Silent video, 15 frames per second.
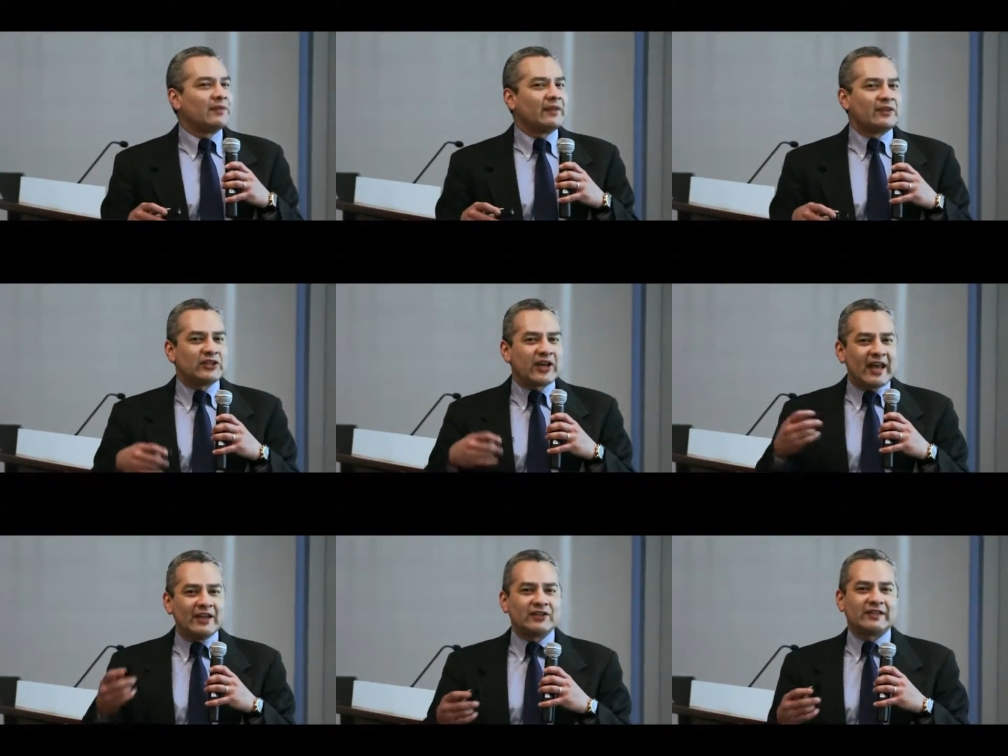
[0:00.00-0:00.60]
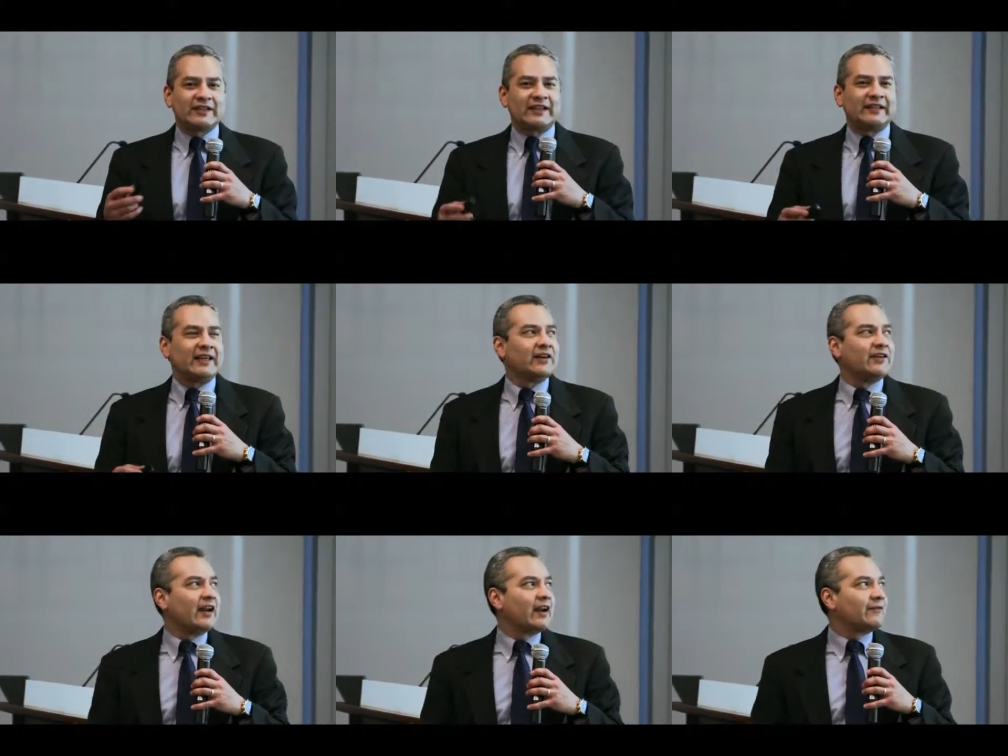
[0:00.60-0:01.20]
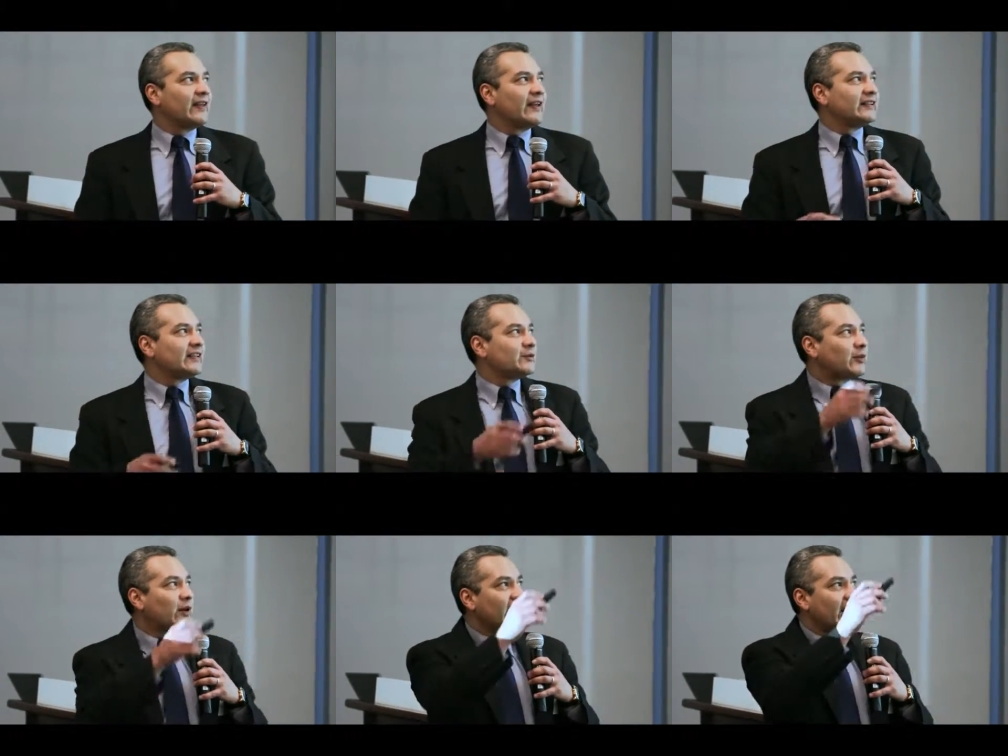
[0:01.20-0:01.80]
the changes that the Internet of Things
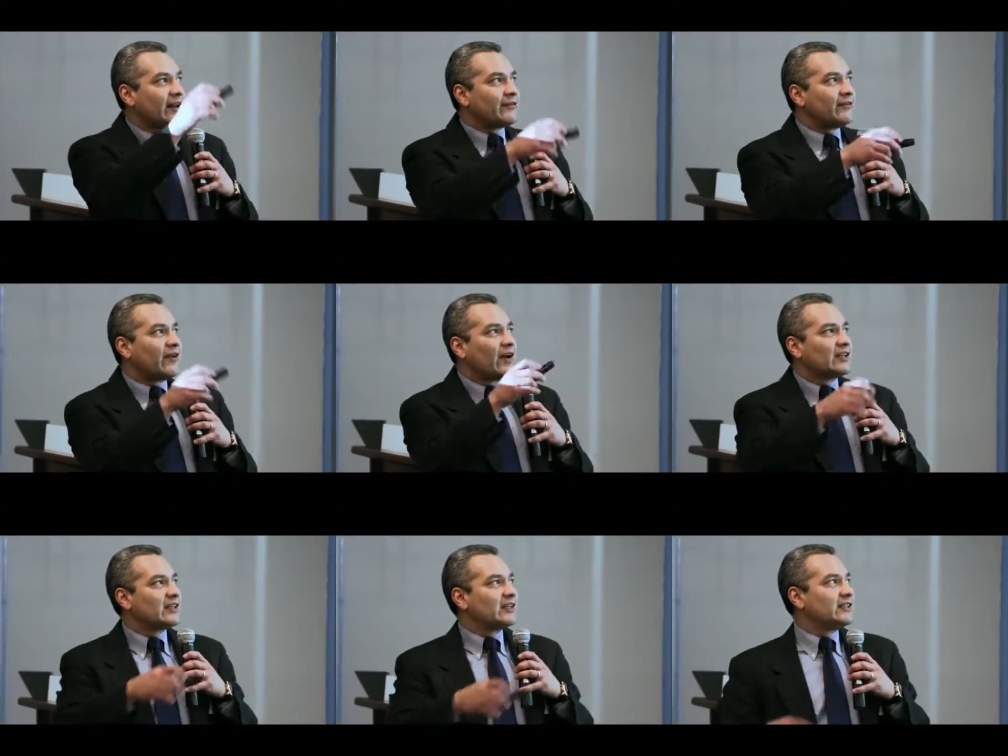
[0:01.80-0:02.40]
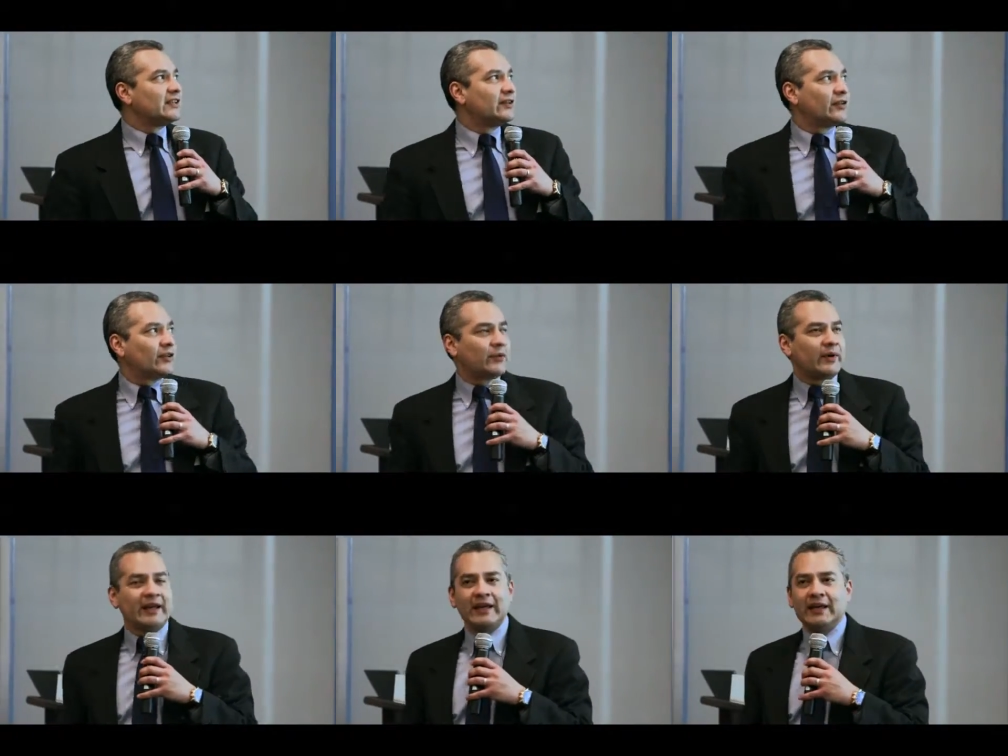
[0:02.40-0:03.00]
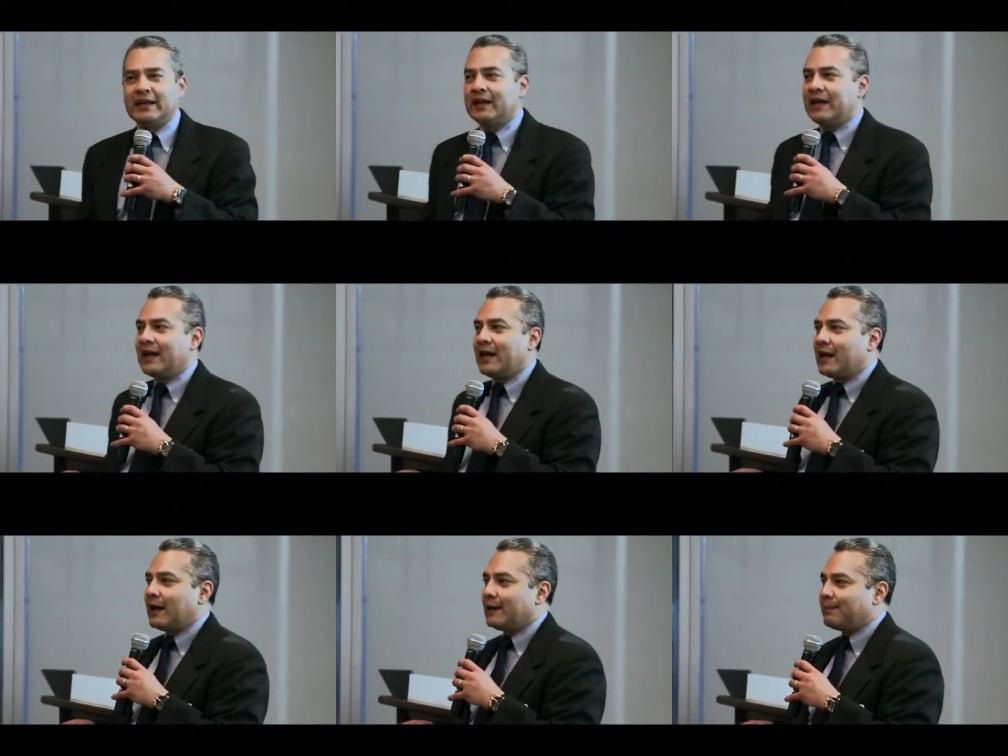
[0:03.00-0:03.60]
is bringing? It falls into three
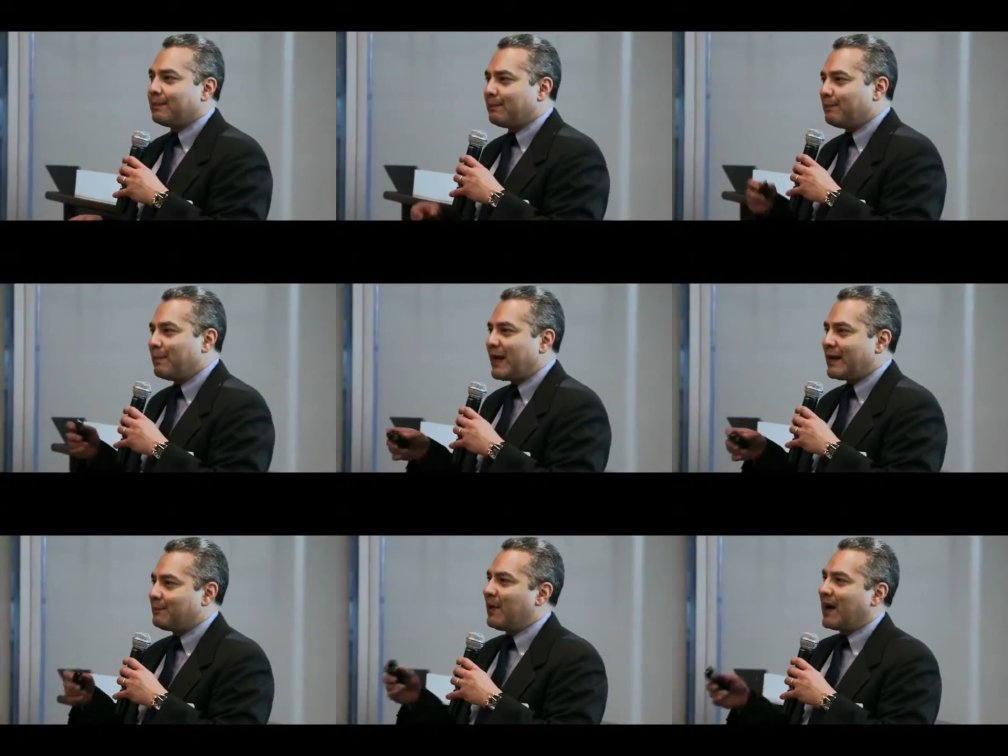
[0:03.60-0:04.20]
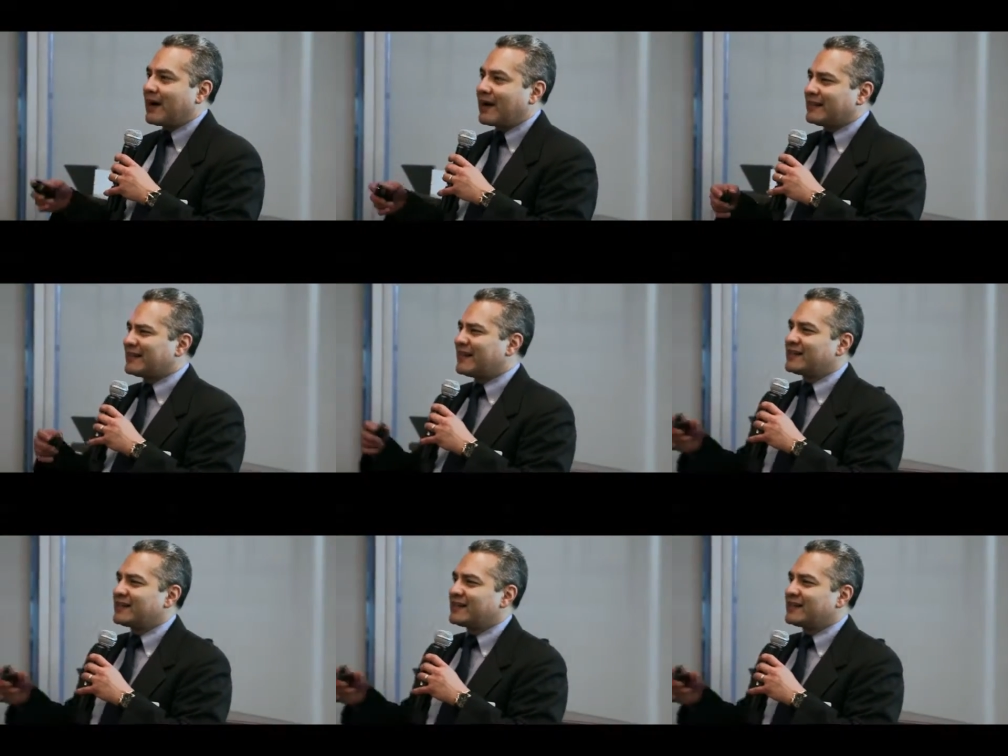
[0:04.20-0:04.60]
big buckets.